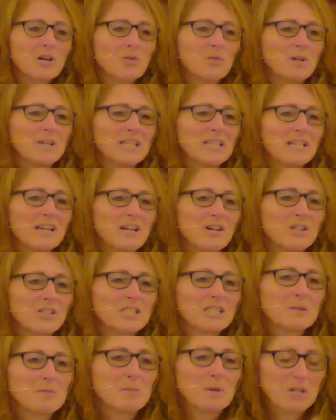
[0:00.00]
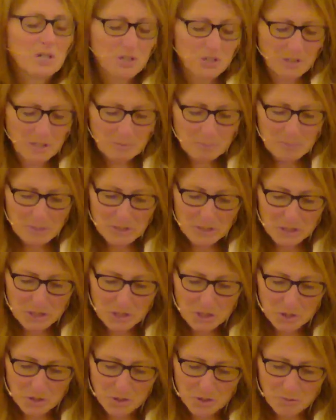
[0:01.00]
when he held up a Columbia
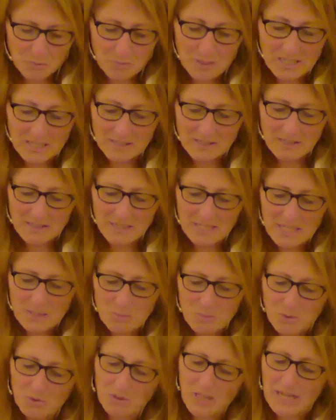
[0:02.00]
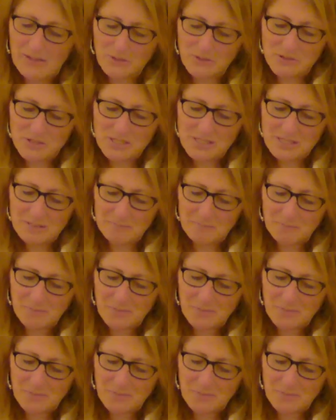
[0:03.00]
shirt written in Hebrew letters.